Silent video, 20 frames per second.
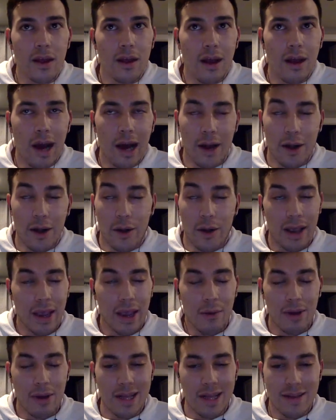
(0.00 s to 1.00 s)
I don't know. I
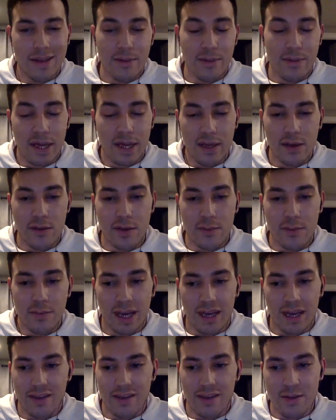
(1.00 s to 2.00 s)
can't really say I made a huge
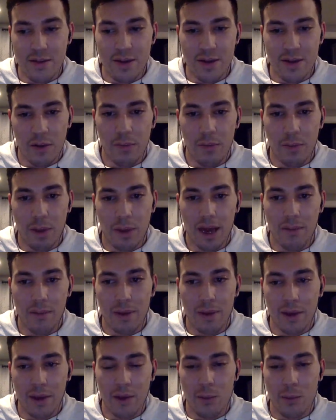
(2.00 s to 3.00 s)
impact this semester. I've kind of
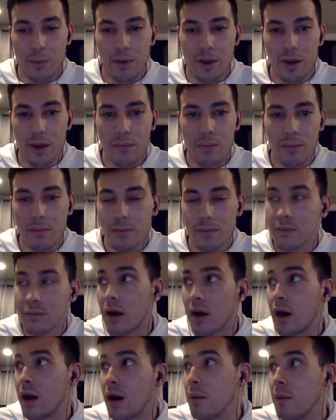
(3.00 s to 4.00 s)
been cooped up
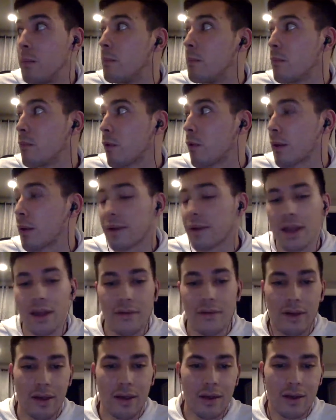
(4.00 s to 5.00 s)
um, where I've been
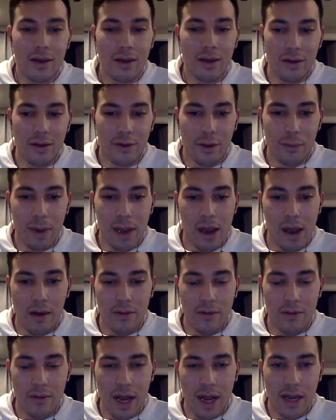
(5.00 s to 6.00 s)
living during my
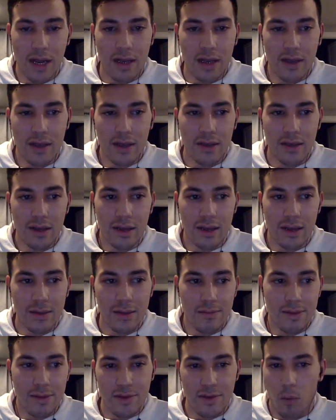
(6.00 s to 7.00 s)
off track,
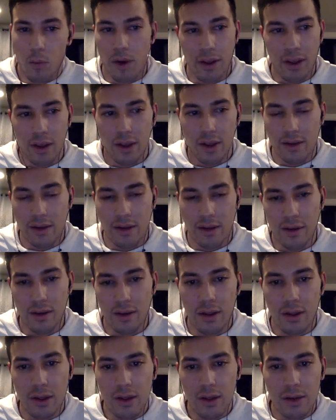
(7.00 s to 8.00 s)
um, just working a ton.
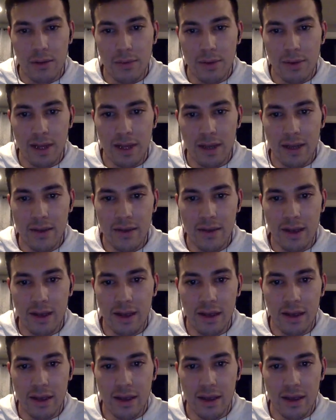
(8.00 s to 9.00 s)
But I guess
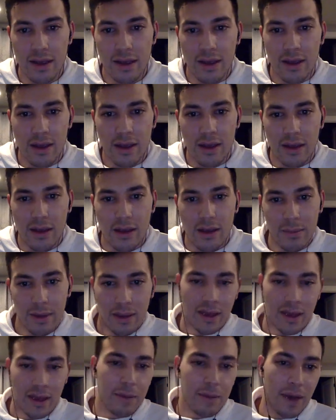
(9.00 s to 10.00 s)
like I
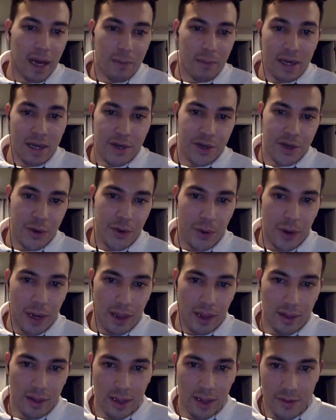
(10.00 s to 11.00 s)
make an impact by
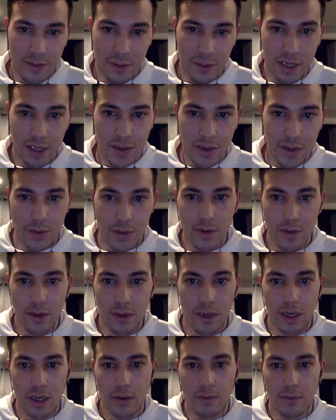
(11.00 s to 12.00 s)
tutoring. That's what I do
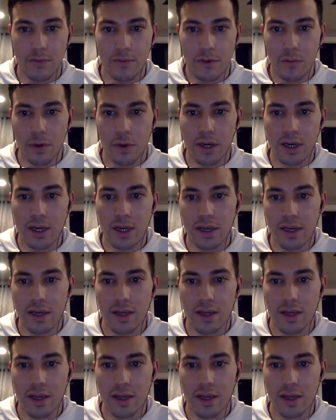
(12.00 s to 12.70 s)
um, for work.